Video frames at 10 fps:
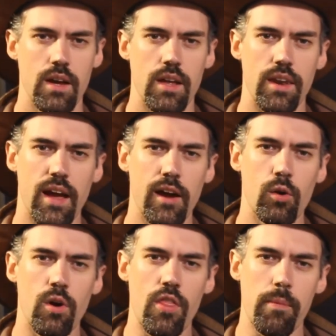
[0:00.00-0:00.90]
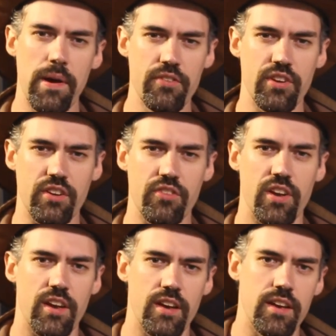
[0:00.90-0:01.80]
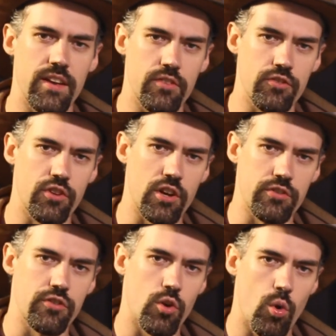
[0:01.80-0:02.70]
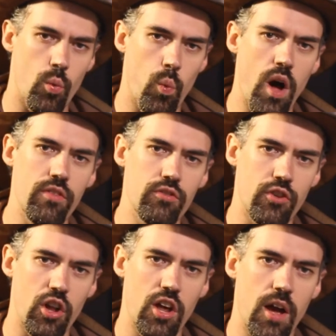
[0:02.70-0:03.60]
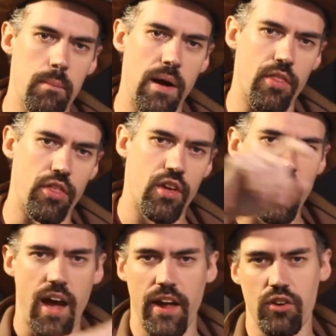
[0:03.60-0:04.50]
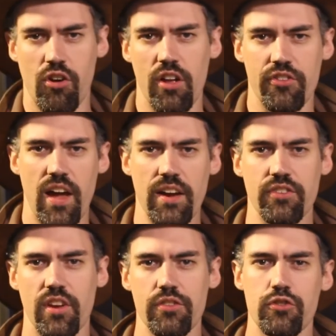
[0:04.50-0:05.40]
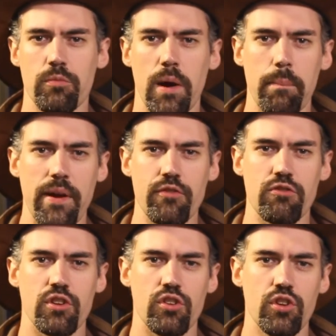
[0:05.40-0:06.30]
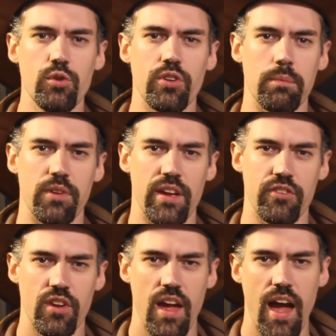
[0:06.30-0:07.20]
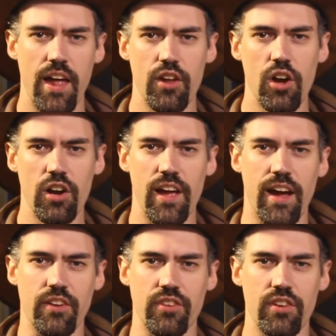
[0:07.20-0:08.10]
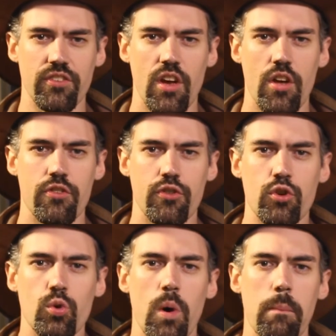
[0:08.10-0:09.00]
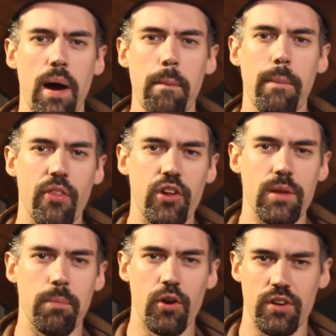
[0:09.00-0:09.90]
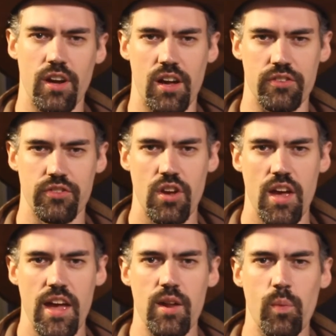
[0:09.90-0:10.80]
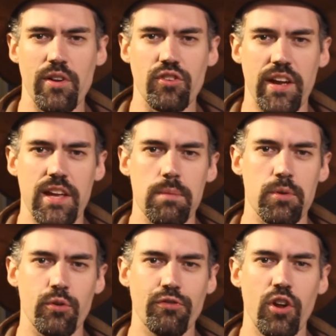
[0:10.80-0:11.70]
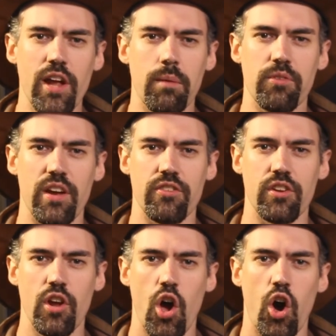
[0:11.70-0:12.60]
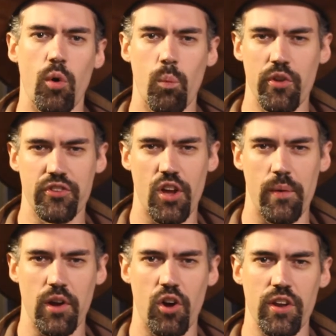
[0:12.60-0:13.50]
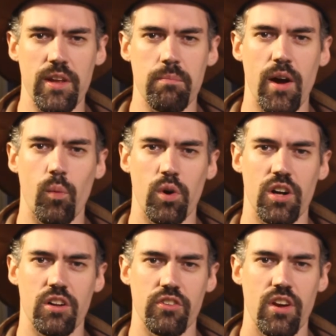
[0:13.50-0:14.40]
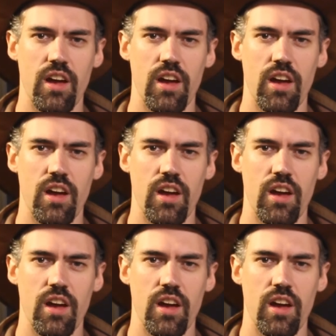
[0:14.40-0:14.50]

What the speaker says: Now, the basic tier is just $1 a month and grants access to my Patreon news updates and early access to my monthly podcast, in which I keep you fully updated on what's going on in my world.